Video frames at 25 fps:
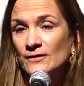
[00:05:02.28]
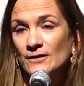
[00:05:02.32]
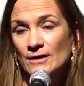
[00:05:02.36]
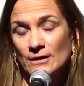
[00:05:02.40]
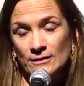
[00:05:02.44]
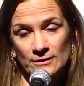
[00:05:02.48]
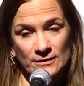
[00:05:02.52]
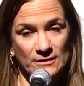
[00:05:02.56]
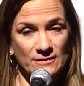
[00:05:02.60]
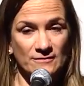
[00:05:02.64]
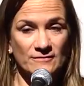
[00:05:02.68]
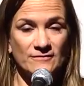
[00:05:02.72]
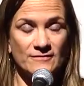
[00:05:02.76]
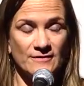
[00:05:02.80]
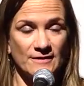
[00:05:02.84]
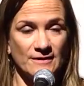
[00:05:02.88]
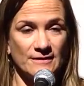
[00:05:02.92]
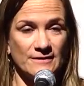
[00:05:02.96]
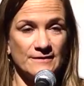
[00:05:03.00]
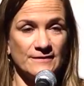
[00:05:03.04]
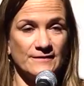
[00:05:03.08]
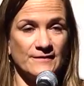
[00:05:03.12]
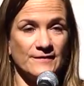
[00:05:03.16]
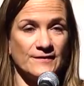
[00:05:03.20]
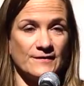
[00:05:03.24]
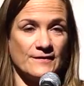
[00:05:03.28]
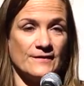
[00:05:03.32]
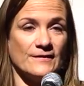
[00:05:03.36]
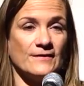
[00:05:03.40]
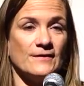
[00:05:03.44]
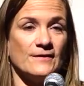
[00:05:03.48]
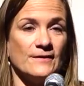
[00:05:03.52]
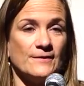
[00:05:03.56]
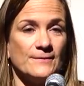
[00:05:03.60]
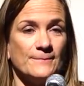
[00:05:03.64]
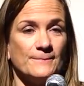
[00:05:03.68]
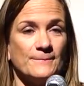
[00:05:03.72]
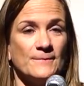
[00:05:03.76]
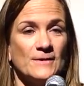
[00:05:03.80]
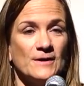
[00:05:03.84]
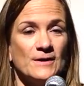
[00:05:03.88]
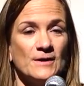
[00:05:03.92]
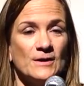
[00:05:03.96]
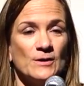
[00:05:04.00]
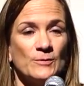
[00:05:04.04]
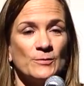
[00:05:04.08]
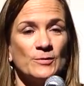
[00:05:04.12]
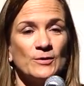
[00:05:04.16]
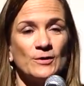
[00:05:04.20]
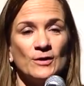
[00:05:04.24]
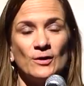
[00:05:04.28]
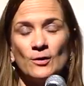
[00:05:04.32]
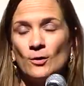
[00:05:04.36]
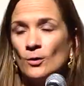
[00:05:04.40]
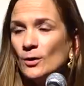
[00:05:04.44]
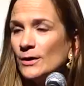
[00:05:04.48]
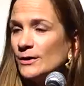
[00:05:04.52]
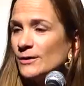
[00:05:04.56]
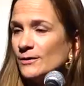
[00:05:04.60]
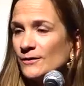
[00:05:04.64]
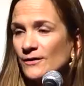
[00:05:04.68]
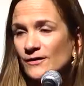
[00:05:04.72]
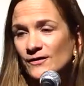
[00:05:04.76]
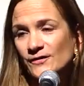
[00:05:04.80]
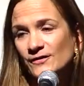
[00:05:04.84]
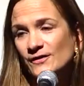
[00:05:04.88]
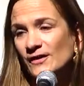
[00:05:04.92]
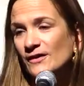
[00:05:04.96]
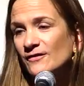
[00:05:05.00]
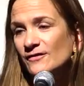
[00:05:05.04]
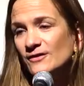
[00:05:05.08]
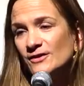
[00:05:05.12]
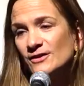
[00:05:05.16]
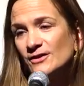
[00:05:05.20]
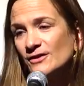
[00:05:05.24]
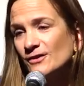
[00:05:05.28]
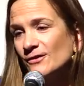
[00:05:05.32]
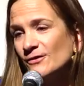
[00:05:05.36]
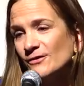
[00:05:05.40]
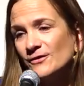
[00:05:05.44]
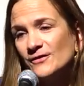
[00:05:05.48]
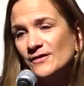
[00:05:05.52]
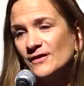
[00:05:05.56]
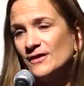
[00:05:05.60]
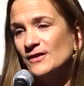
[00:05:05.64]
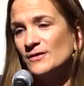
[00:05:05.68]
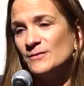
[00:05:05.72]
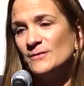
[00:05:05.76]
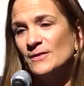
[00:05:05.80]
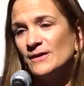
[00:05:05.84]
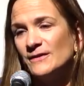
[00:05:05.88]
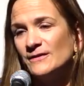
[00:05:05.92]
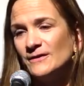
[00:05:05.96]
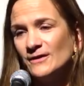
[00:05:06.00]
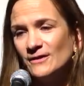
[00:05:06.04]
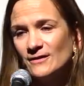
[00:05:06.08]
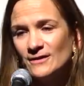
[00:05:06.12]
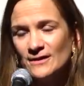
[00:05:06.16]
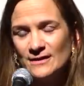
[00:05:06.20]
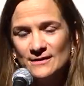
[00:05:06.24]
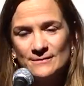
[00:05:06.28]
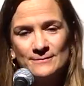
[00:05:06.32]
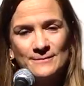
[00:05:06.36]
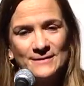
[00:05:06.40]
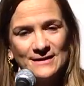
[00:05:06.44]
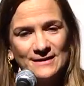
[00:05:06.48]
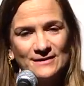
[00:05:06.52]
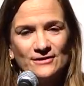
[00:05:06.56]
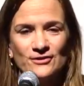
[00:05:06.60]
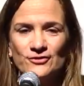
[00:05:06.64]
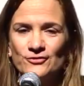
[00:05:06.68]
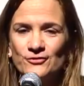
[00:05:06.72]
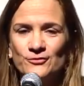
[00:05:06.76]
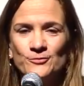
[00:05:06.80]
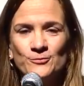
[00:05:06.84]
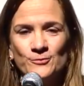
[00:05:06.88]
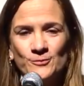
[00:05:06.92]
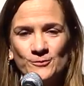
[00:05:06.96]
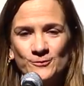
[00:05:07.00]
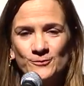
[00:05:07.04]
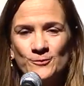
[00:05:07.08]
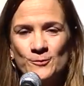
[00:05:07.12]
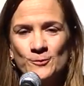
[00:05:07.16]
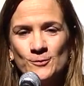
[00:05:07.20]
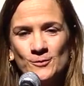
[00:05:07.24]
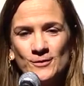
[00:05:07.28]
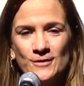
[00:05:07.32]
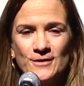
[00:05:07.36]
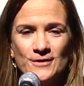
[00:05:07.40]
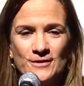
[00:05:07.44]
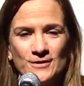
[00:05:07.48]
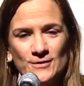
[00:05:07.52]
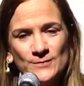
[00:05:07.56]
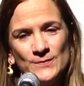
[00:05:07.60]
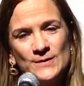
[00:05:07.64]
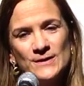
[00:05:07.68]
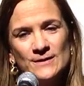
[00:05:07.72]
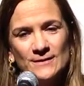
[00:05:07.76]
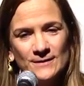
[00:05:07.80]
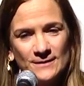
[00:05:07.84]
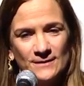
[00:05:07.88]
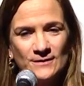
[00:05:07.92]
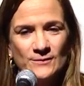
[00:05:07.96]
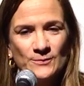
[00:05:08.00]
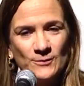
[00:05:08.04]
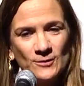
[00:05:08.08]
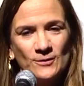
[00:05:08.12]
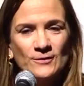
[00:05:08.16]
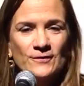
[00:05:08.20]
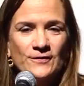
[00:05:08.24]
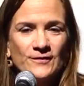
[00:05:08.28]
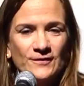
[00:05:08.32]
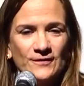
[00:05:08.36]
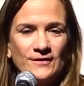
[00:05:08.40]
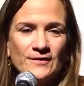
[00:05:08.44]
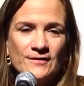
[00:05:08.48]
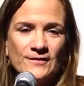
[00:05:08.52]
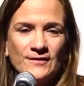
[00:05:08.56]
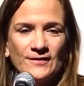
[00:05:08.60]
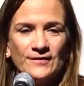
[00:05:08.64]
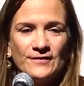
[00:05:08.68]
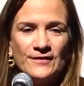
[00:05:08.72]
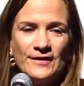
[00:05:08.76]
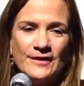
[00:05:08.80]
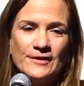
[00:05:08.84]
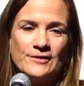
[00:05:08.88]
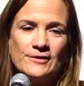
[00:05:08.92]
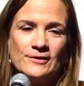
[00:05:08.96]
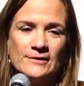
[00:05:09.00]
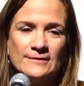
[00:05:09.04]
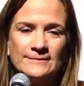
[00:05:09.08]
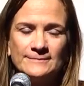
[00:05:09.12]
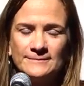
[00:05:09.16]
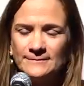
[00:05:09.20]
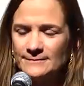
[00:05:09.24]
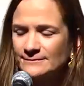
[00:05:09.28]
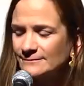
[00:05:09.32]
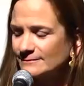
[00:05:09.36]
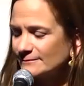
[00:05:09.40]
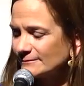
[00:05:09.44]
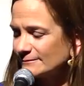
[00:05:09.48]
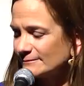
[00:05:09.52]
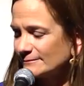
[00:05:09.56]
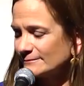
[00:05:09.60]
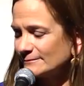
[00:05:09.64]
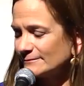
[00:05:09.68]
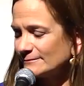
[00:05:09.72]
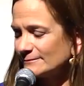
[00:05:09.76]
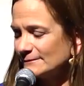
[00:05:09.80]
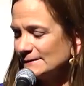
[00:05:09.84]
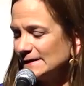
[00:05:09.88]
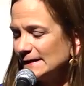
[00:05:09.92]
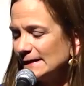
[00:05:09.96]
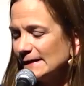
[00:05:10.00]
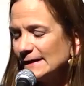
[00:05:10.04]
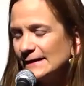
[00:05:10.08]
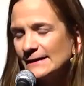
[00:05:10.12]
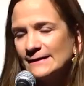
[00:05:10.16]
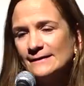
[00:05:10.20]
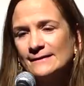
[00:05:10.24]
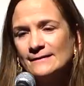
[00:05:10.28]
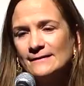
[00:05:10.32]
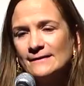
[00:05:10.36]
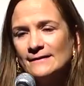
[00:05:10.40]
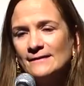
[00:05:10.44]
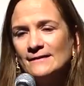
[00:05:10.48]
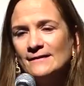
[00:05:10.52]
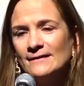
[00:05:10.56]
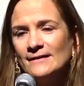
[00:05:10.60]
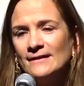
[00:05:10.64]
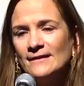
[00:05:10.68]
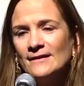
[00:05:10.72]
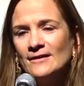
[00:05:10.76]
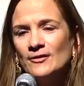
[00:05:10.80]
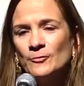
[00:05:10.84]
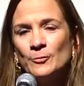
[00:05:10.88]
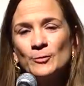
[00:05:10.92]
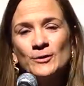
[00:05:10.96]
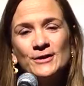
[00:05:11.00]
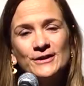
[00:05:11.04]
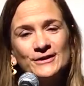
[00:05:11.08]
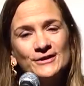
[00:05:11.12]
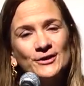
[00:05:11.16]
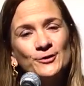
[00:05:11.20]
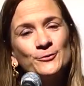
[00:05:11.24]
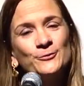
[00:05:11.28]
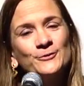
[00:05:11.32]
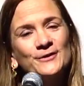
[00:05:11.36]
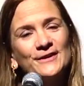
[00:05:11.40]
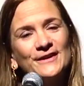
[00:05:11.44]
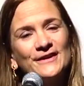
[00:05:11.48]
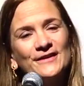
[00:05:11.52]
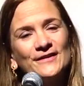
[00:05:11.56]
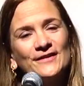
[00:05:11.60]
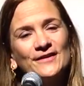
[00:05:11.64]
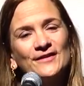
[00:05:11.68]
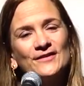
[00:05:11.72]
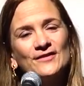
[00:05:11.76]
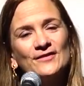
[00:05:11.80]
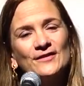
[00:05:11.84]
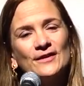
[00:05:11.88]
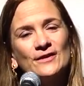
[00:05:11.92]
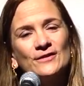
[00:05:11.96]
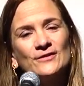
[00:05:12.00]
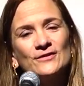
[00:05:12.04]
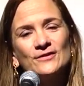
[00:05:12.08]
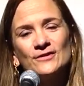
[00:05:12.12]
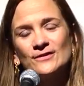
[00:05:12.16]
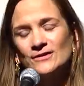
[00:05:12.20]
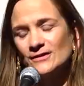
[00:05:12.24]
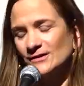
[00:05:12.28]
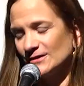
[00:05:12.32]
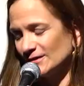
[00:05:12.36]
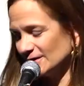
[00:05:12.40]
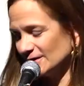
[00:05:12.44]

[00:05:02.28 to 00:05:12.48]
yelling fight. Um, but in the seven years I had been there, I had managed to avoid being the person in the center. And uh, it's pretty lonely in the center.